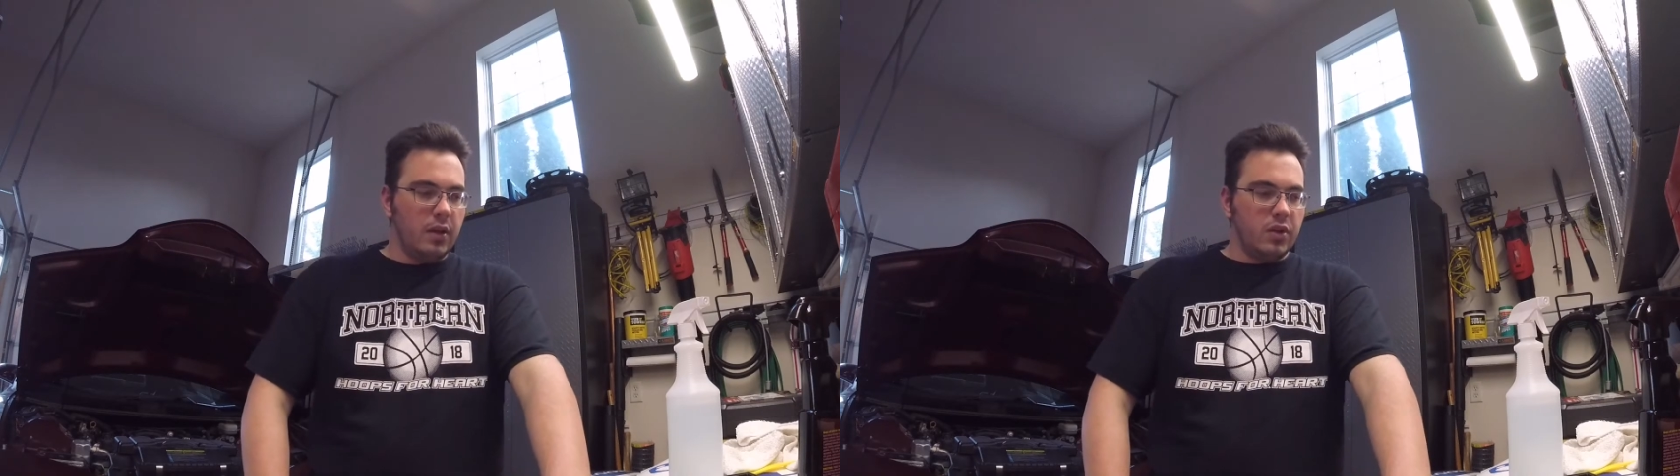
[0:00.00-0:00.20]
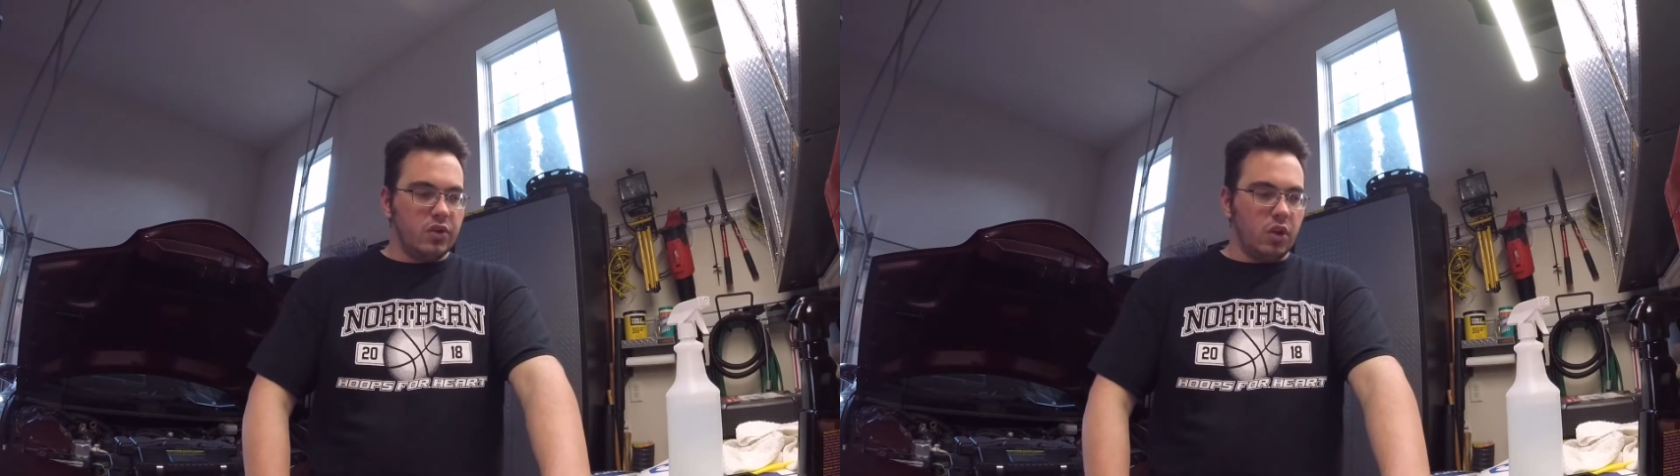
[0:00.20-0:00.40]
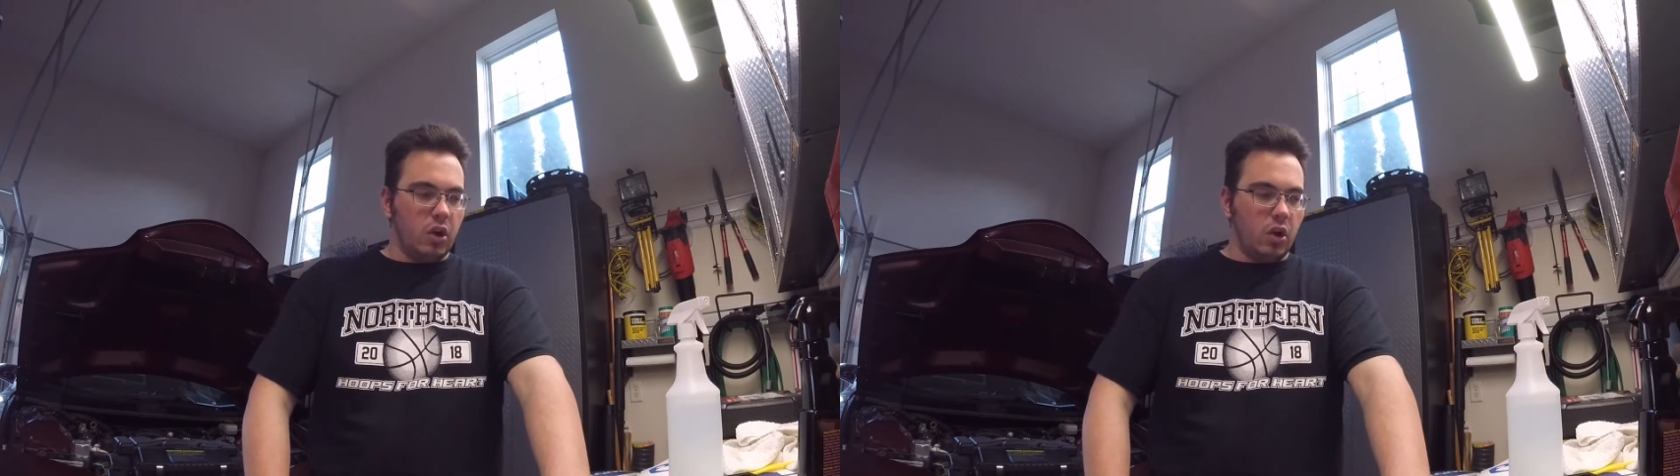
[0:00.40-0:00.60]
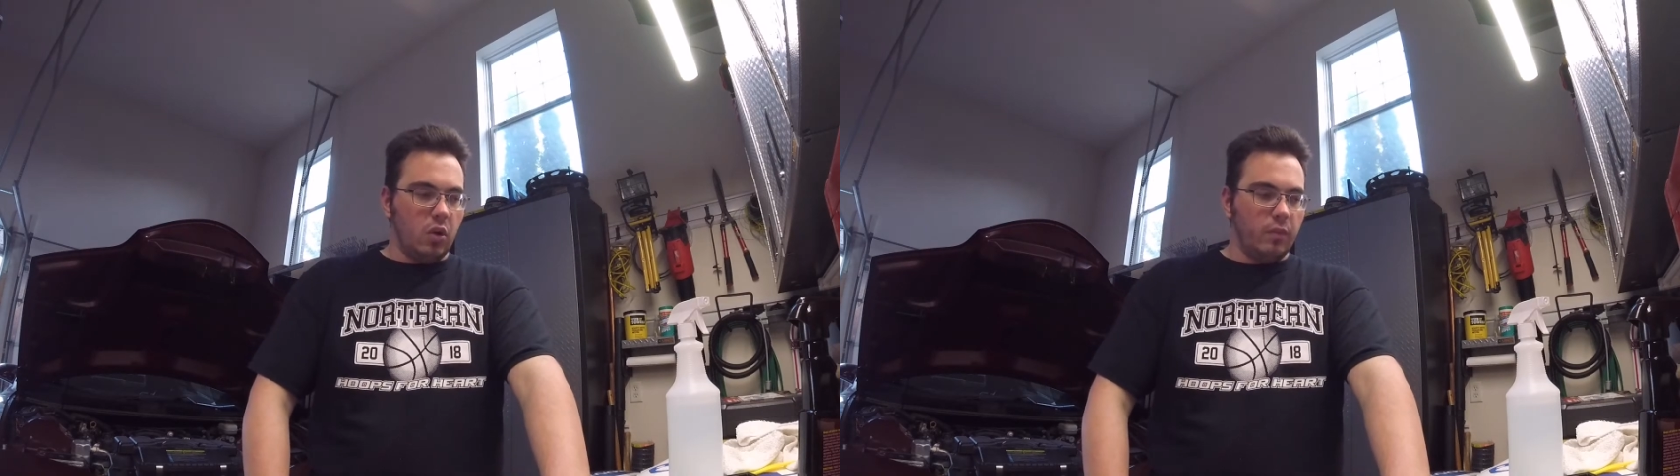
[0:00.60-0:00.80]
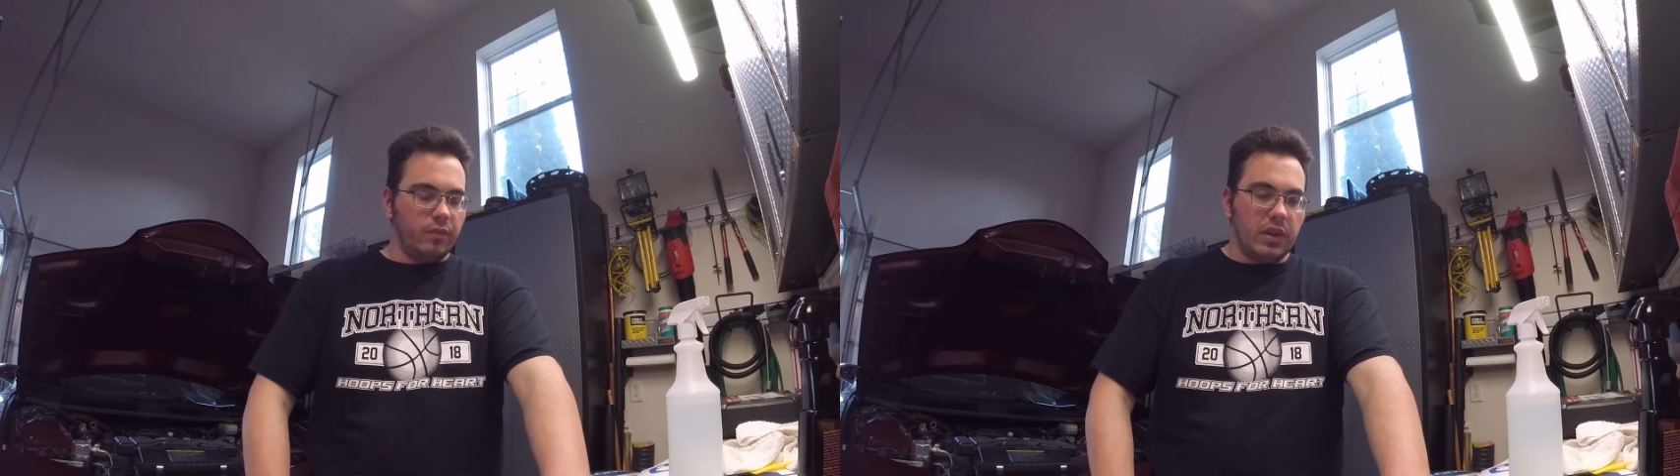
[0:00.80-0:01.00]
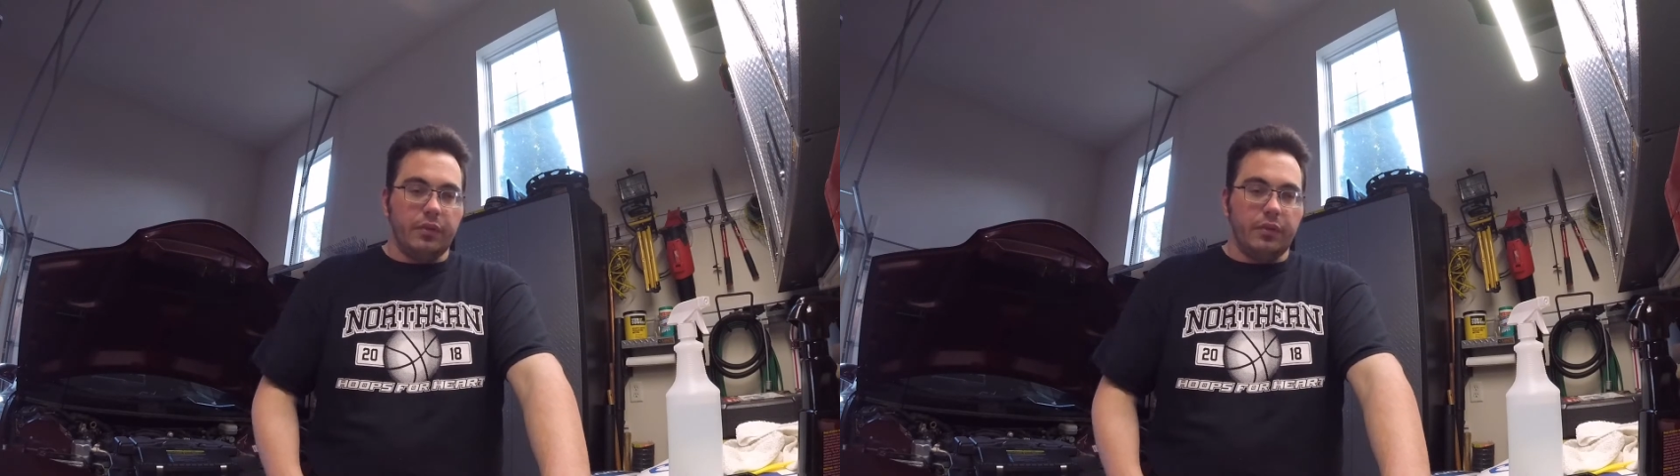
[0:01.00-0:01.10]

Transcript: So